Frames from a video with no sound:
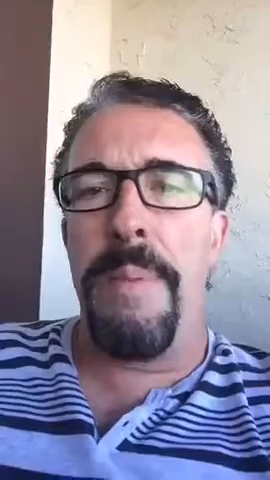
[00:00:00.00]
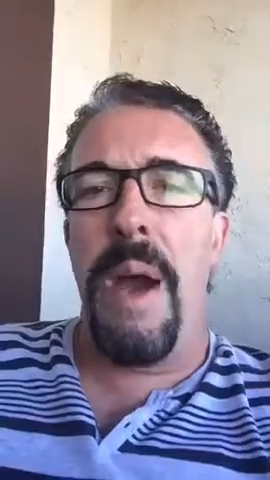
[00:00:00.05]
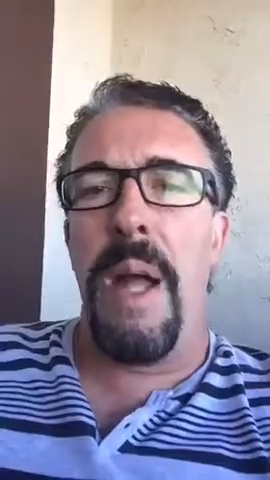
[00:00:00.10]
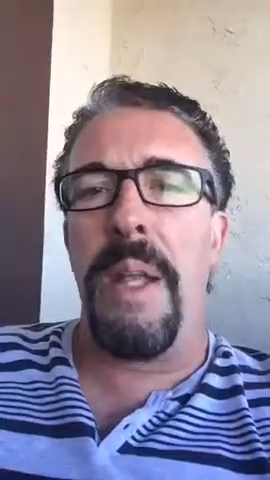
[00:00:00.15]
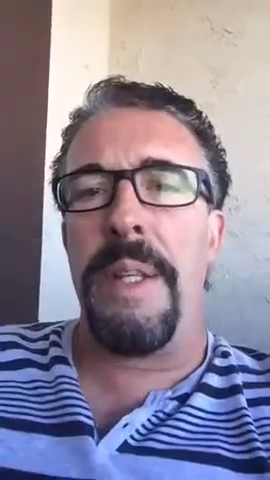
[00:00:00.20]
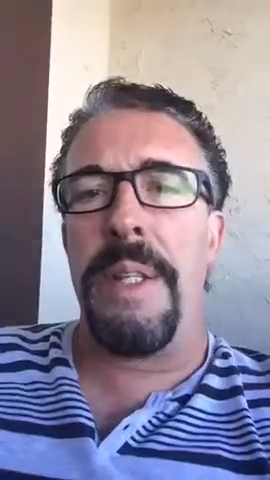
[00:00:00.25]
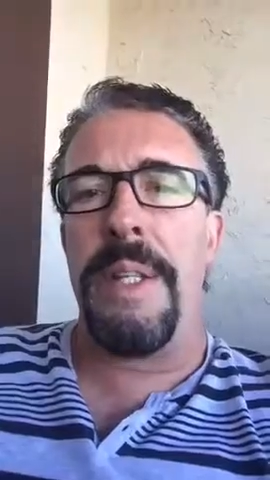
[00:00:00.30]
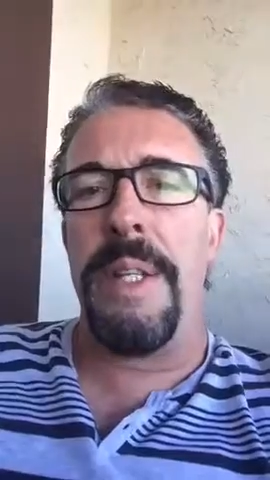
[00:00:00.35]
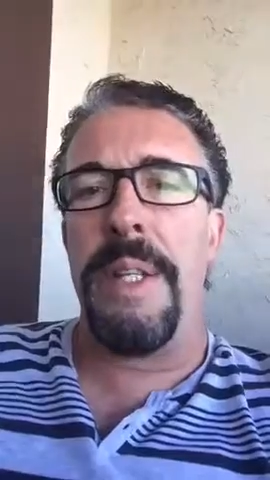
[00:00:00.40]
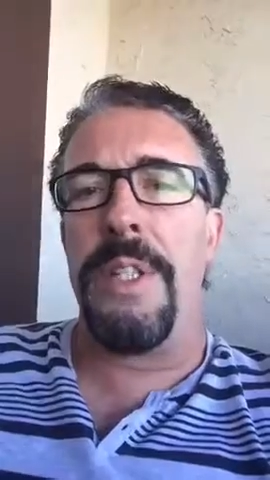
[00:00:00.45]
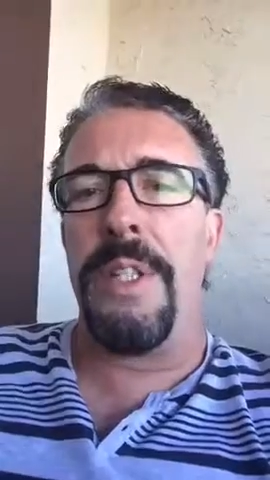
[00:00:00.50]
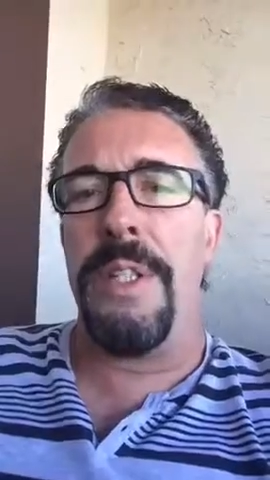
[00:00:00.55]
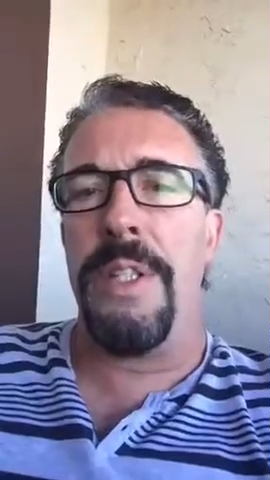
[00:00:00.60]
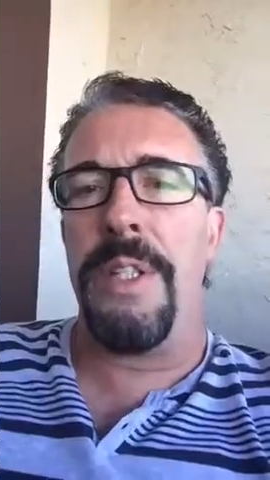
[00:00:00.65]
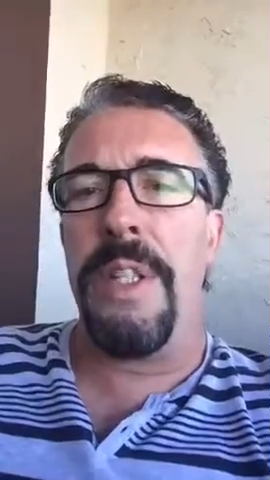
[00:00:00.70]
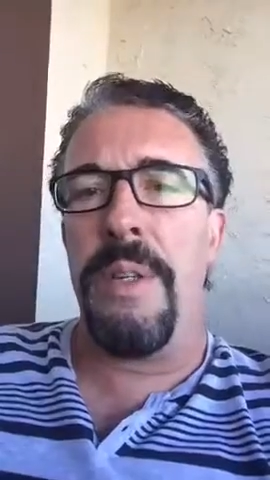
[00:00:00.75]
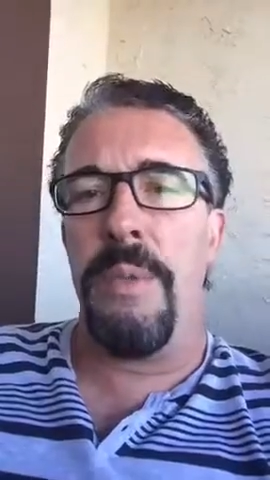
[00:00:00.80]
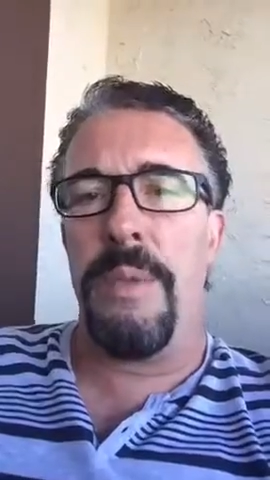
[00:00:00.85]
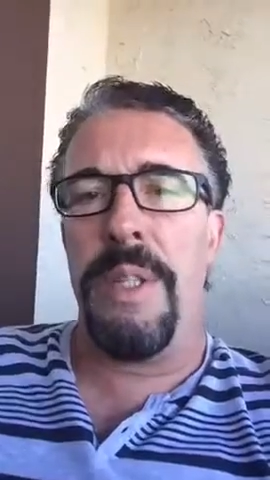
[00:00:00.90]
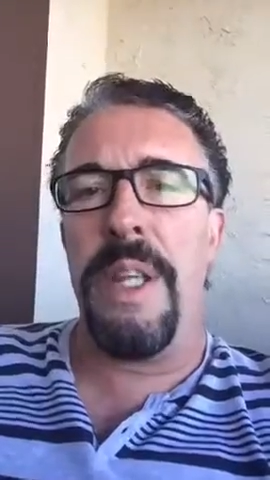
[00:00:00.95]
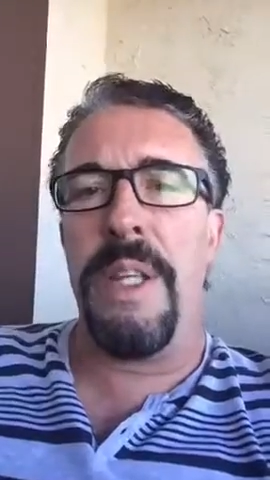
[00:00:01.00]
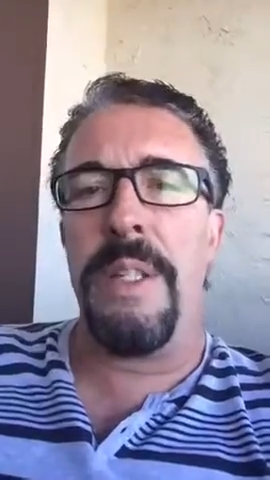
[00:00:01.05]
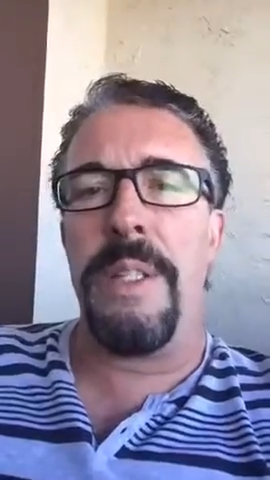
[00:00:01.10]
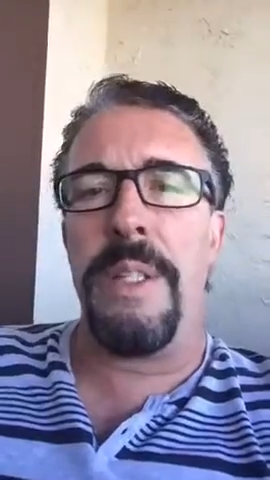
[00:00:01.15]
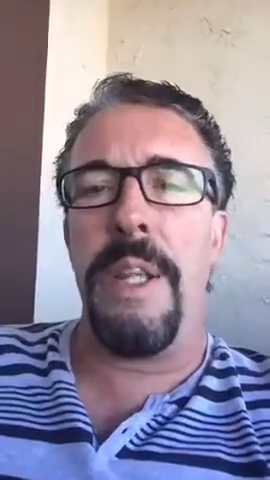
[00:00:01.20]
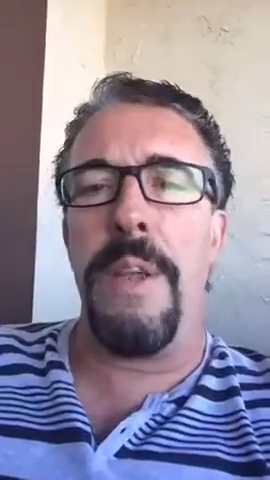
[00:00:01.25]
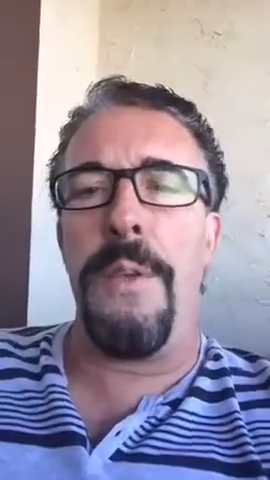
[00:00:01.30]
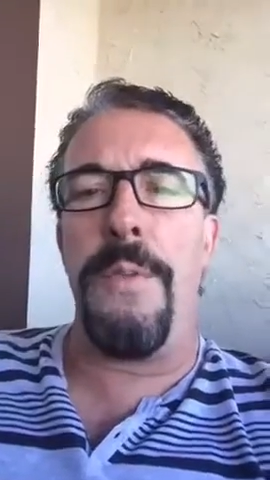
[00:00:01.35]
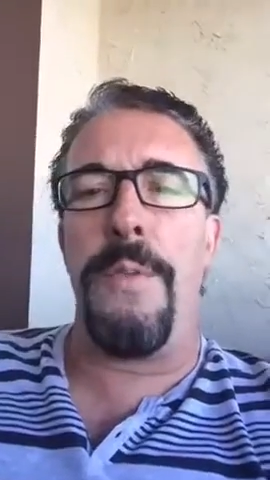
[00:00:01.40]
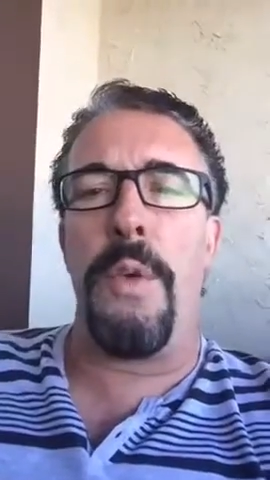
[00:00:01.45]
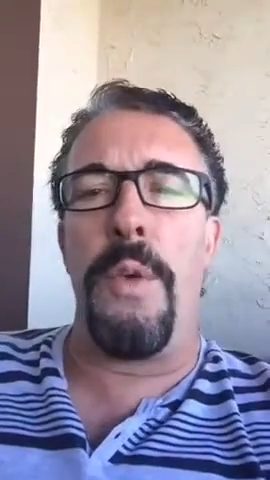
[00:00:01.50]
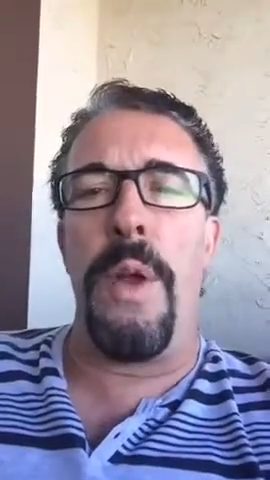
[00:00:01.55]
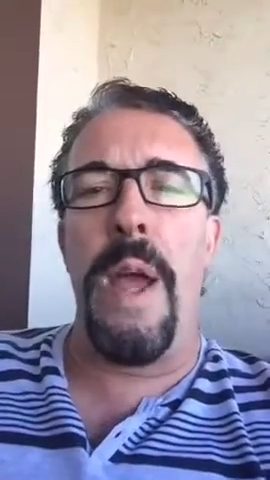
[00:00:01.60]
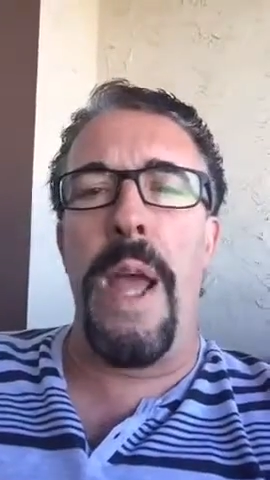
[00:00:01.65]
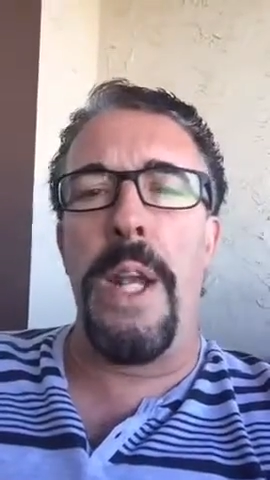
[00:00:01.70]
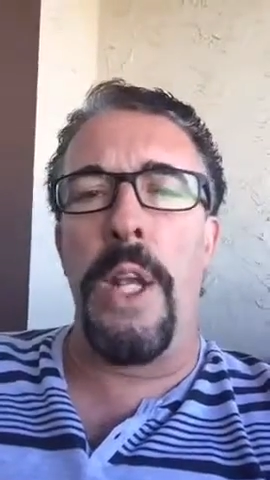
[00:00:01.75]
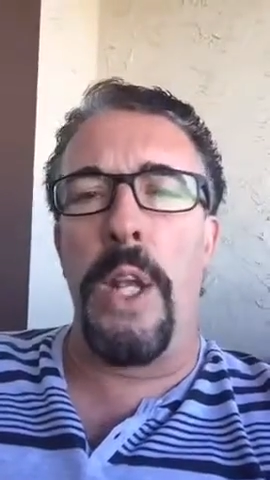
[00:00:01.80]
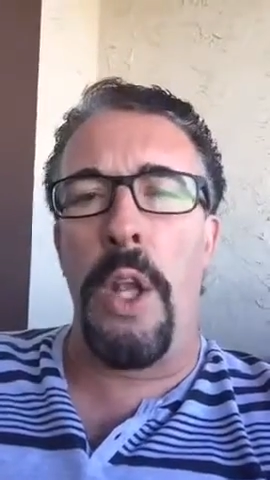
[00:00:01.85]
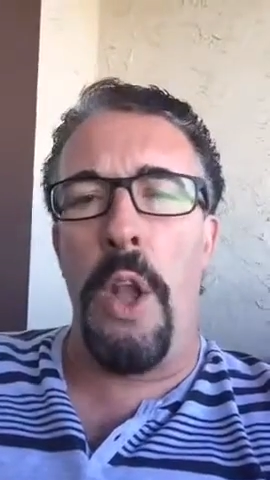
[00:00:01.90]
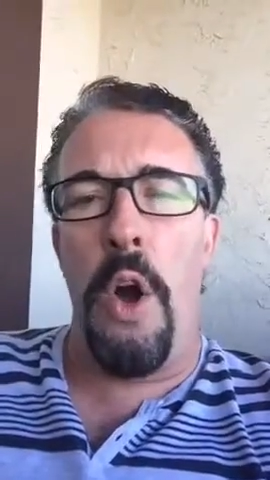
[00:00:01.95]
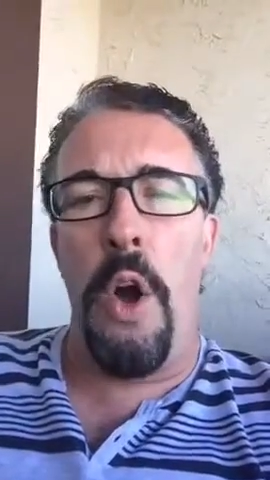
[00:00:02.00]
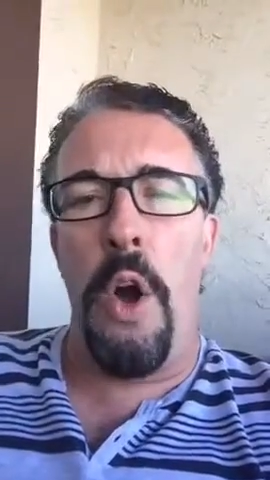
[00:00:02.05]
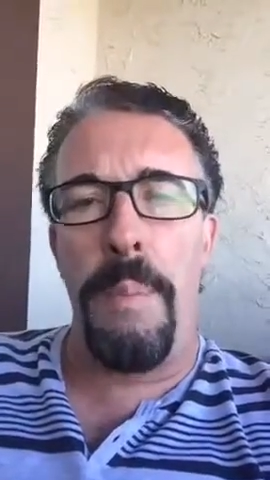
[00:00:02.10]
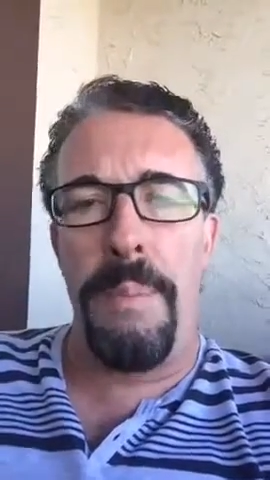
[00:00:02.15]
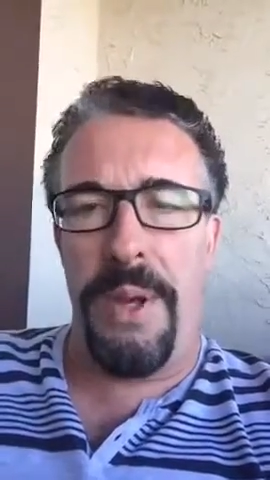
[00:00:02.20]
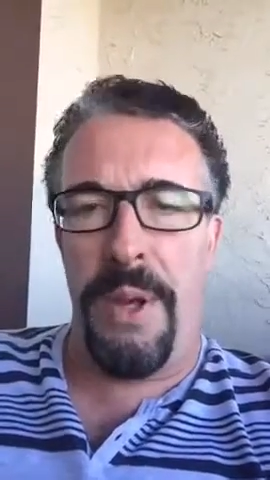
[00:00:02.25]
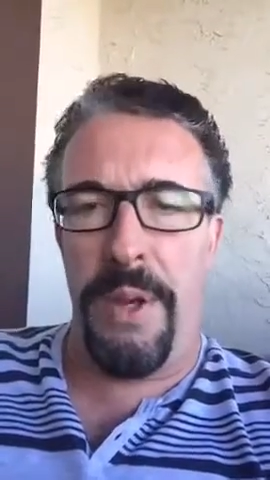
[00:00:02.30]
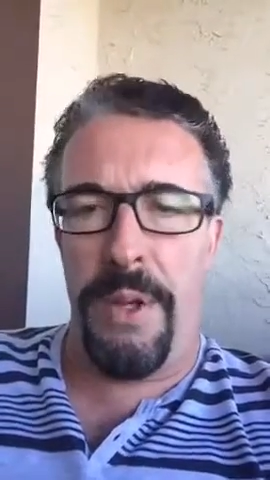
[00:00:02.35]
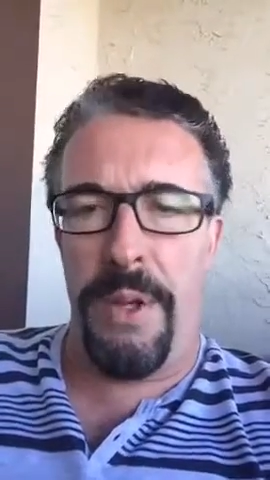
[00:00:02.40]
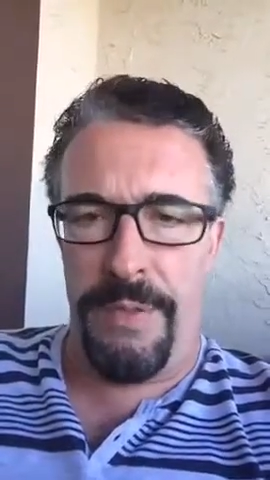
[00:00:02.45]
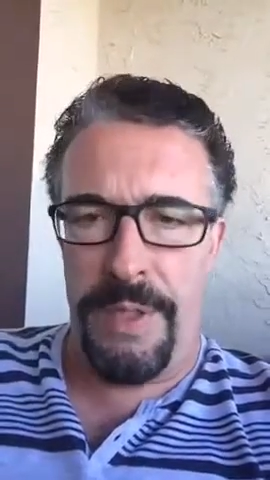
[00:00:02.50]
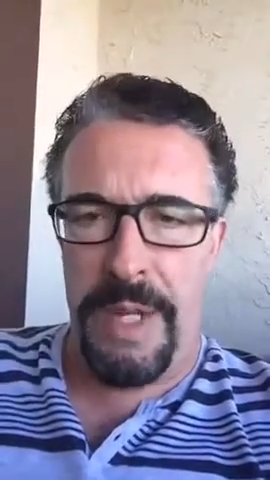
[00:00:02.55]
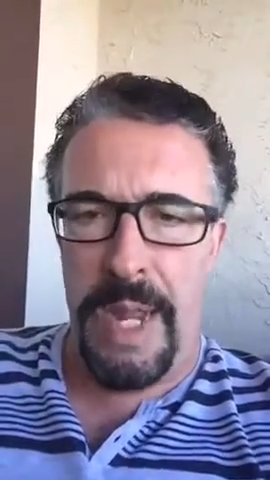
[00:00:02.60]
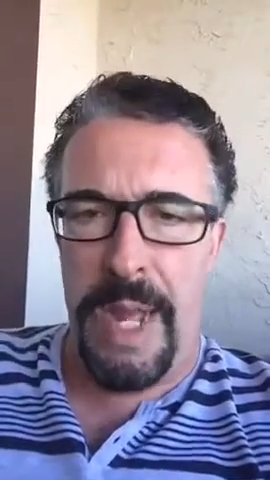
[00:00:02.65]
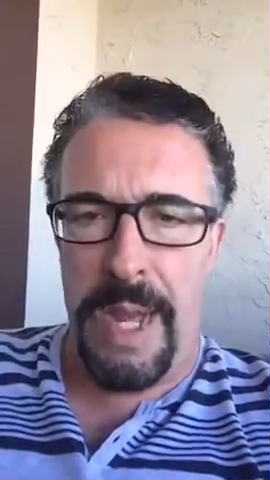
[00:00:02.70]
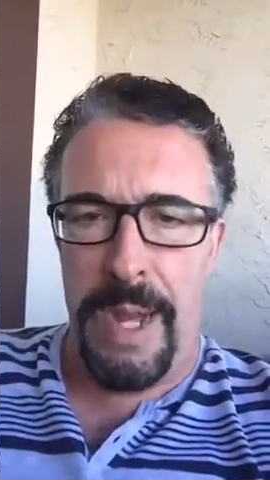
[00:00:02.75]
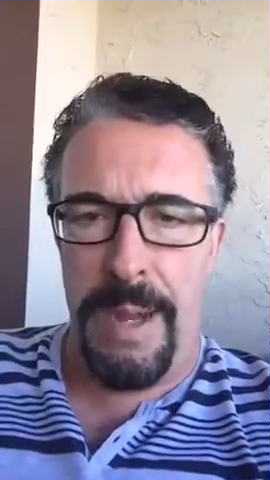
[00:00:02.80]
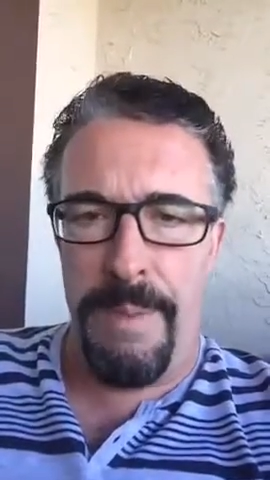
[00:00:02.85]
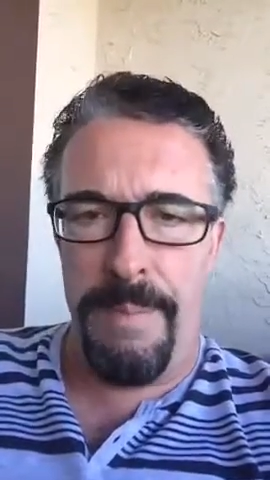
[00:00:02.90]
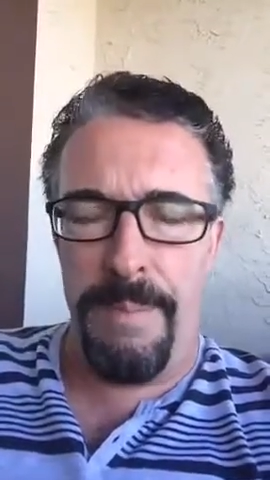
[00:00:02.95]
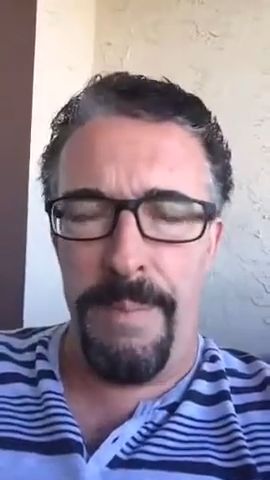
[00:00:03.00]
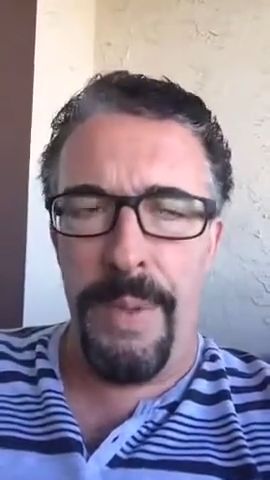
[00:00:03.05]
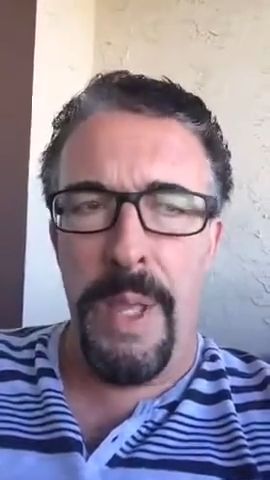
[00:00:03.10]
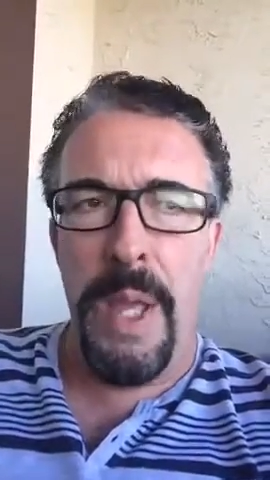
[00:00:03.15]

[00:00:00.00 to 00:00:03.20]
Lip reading: politicians in D.C. for a long period of time